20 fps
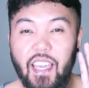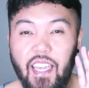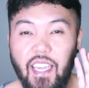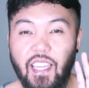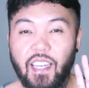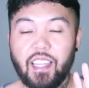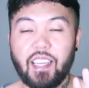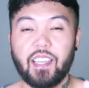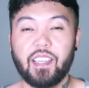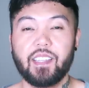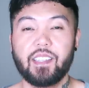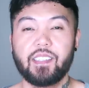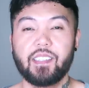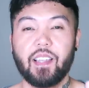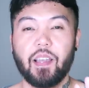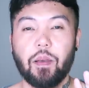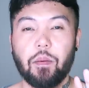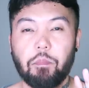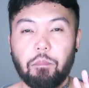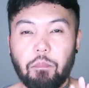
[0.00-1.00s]
in
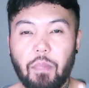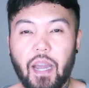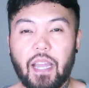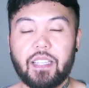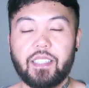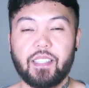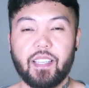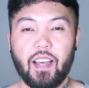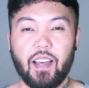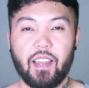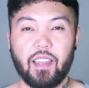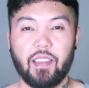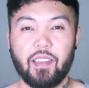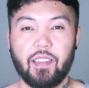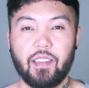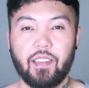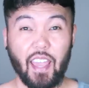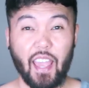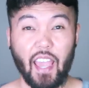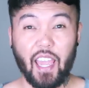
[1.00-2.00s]
his mind's eye.
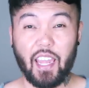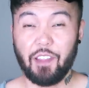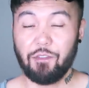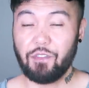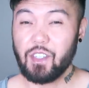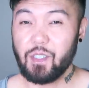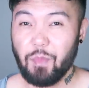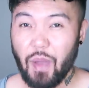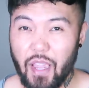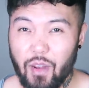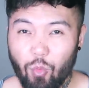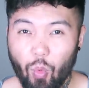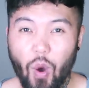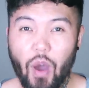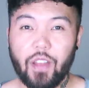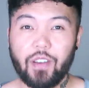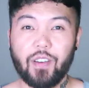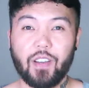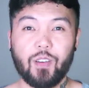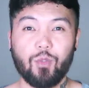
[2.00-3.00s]
And if his mind
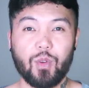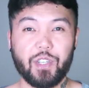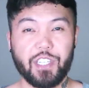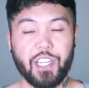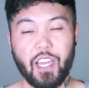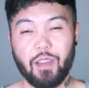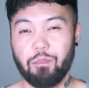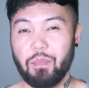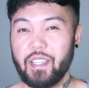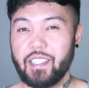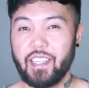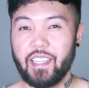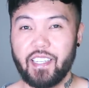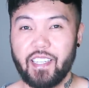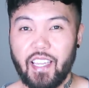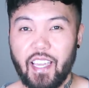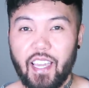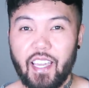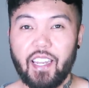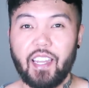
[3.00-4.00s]
wandered, which he admits
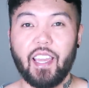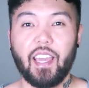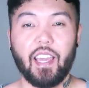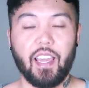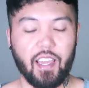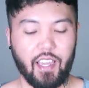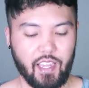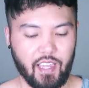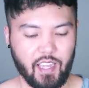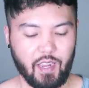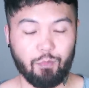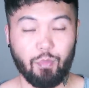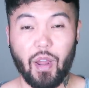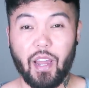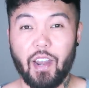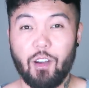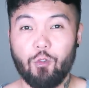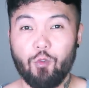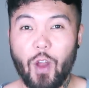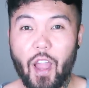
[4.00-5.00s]
it did, he brought it